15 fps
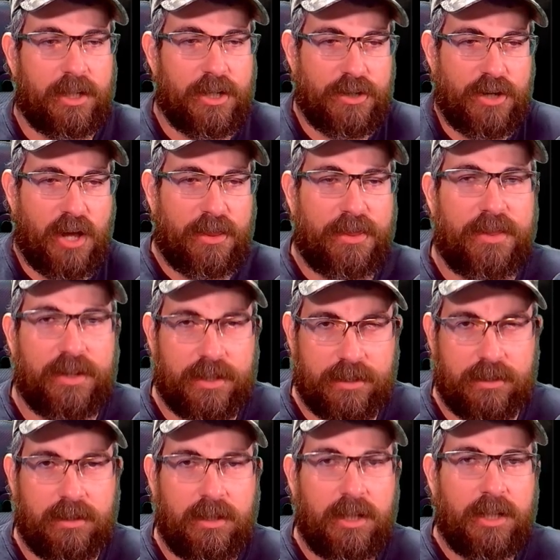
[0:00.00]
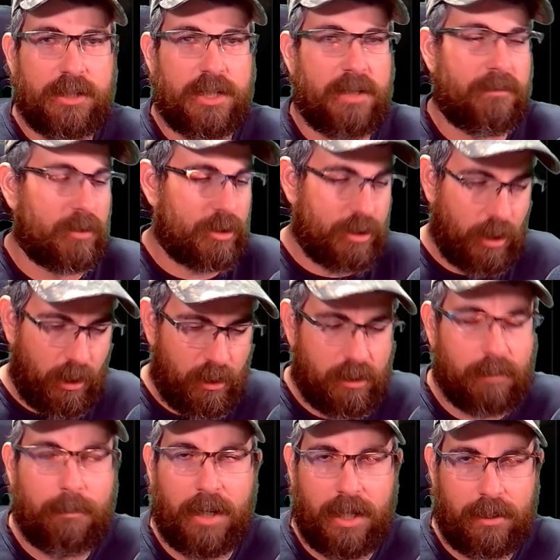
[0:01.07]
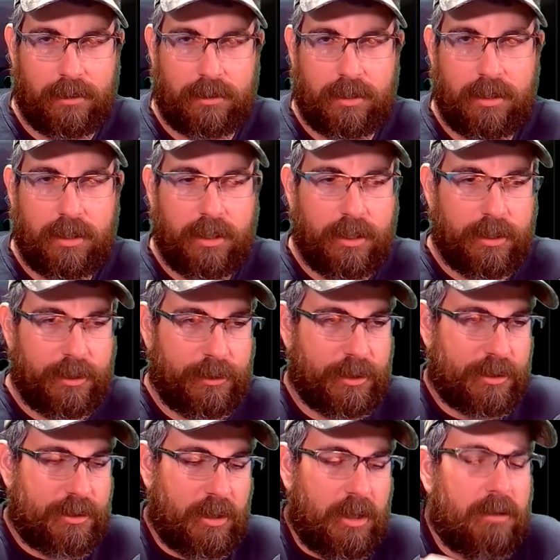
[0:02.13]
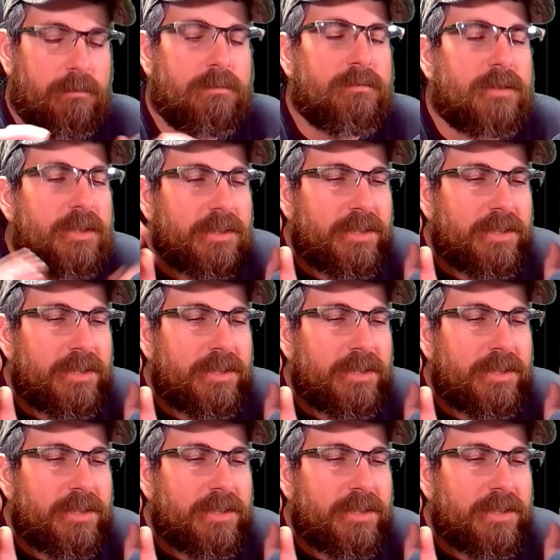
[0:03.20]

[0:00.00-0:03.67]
nothing to even talk about. You just, oh,